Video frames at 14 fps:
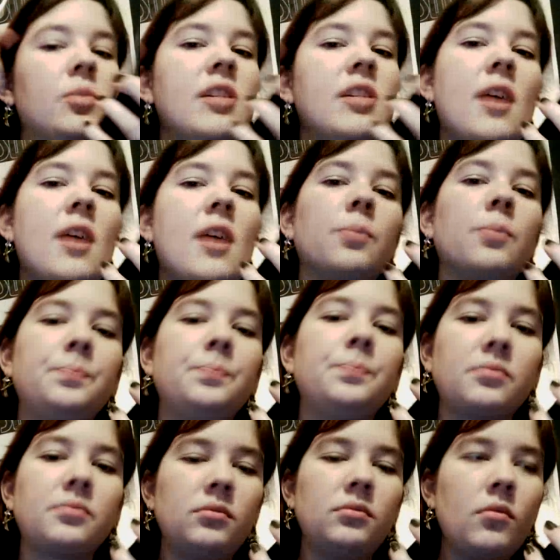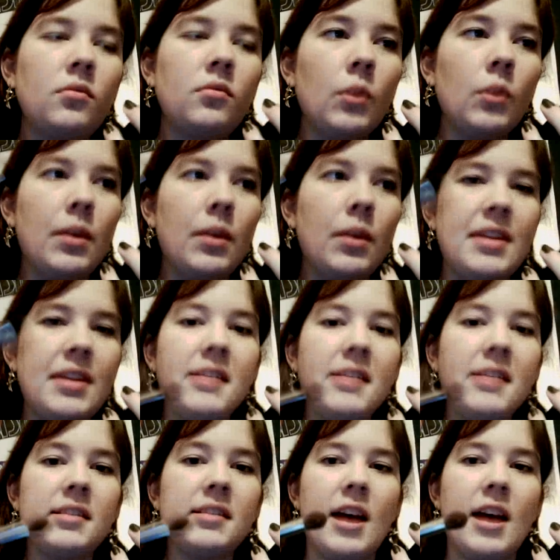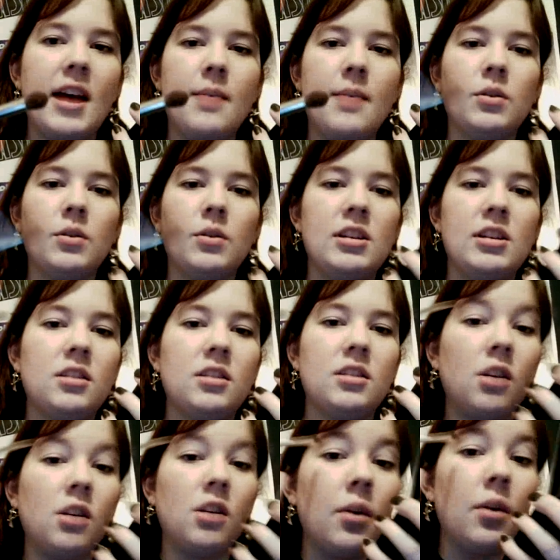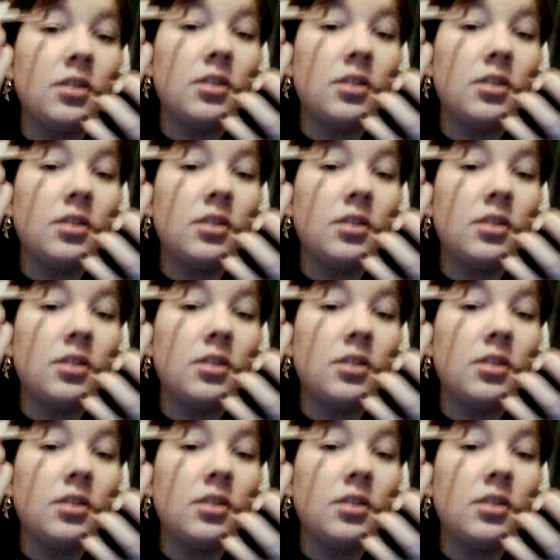Now with this, I'm going to go into